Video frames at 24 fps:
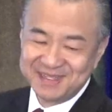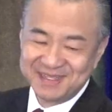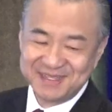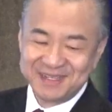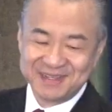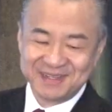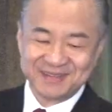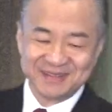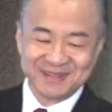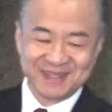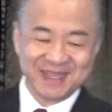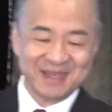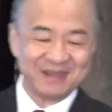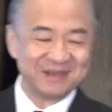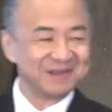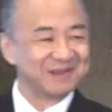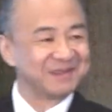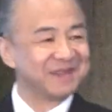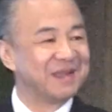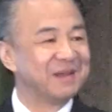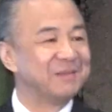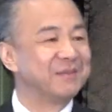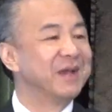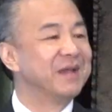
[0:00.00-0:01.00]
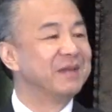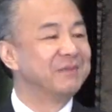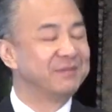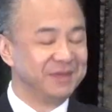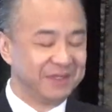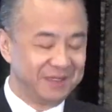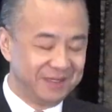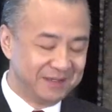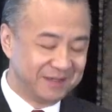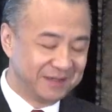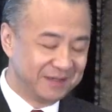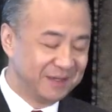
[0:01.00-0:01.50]
You know, that, that might
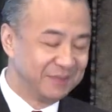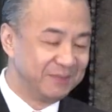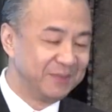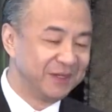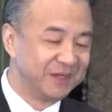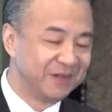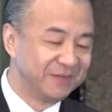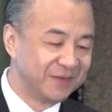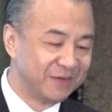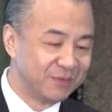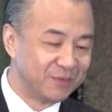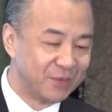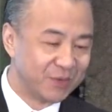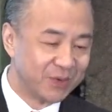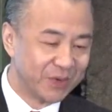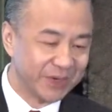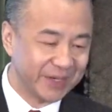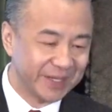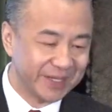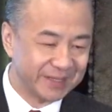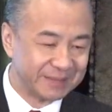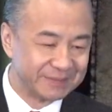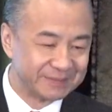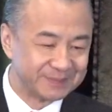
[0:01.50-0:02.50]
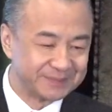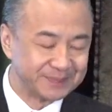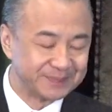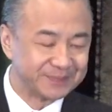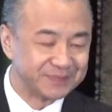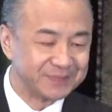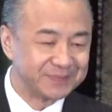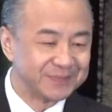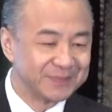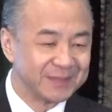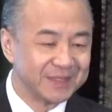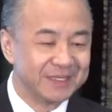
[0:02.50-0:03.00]
be a bit of a warning.
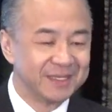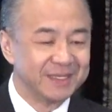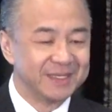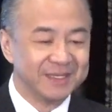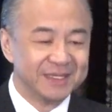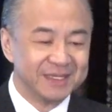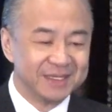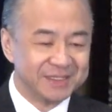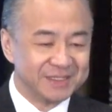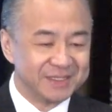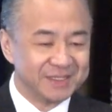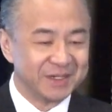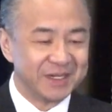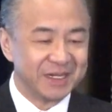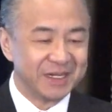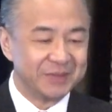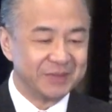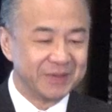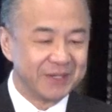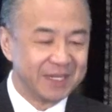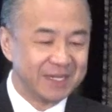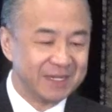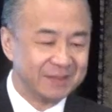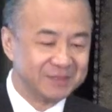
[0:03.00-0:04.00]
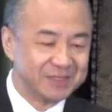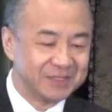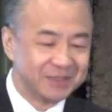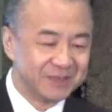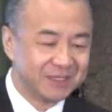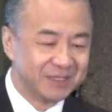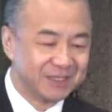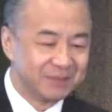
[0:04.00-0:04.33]
So here we come to